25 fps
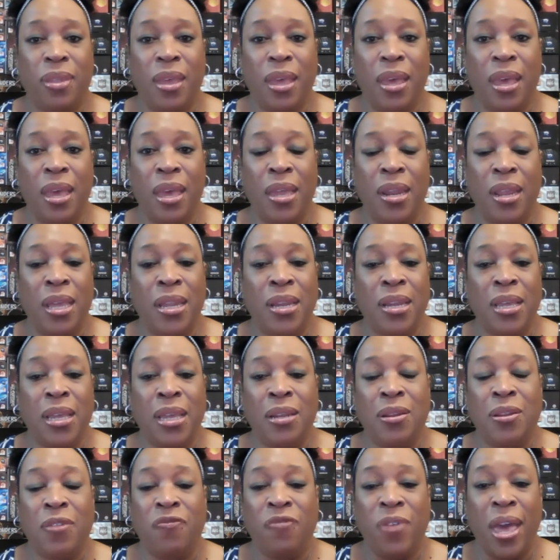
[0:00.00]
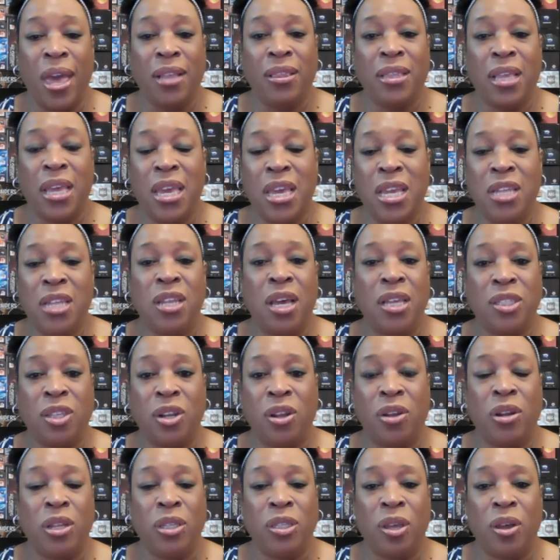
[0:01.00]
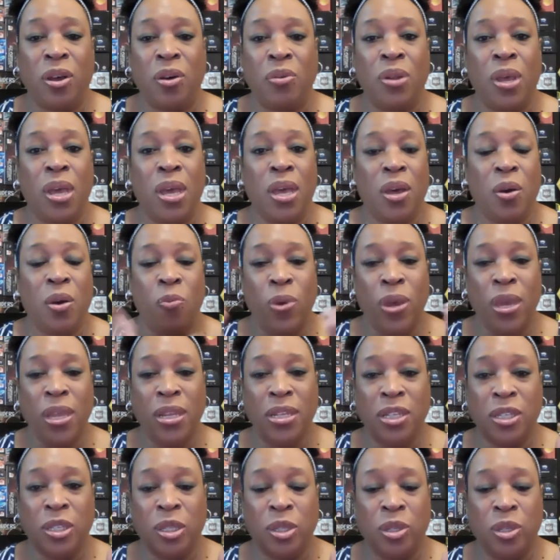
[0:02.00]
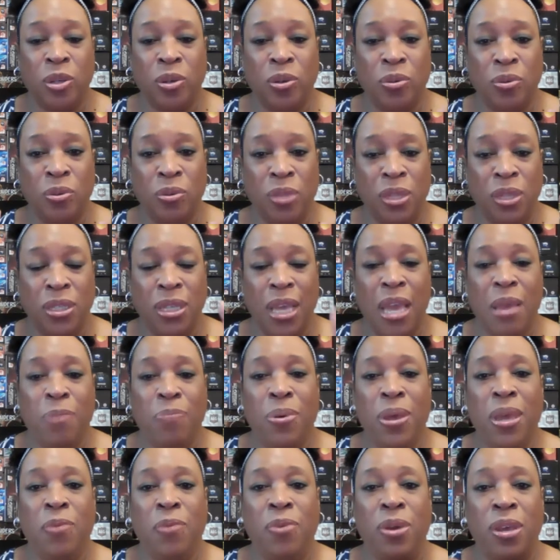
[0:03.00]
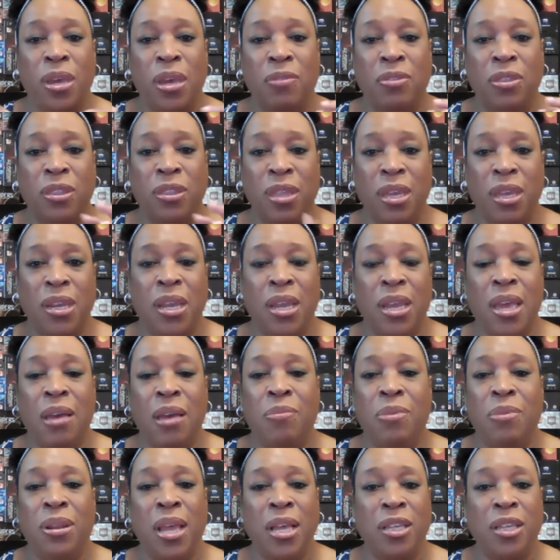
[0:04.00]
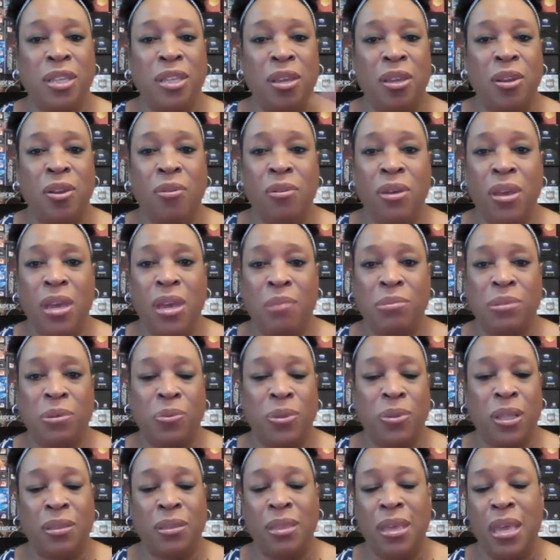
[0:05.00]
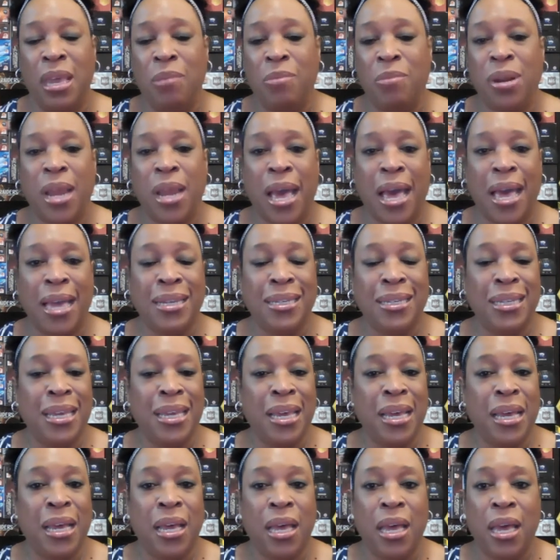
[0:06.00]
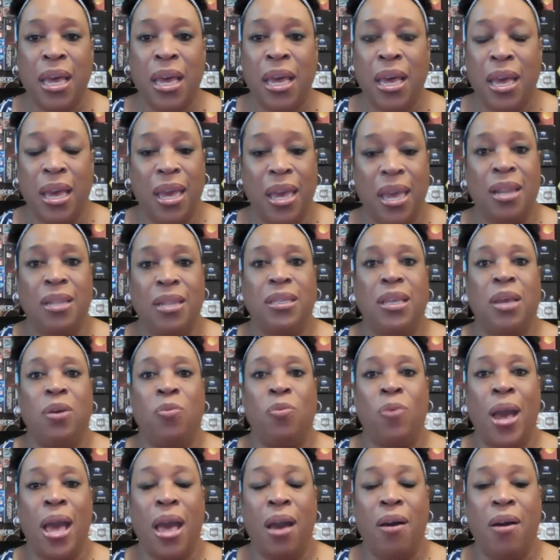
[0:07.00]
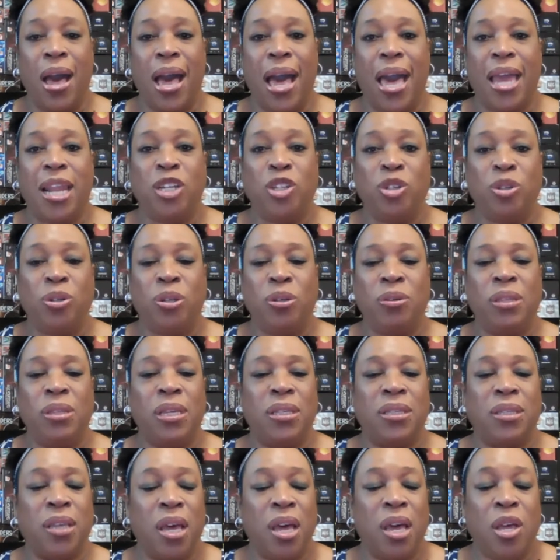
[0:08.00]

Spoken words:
And the fact that he does it on his own, we just do the taping, we give the thing to him, and next thing you know, he comes up with a theme and an idea. And it's like, wow, how did you do this?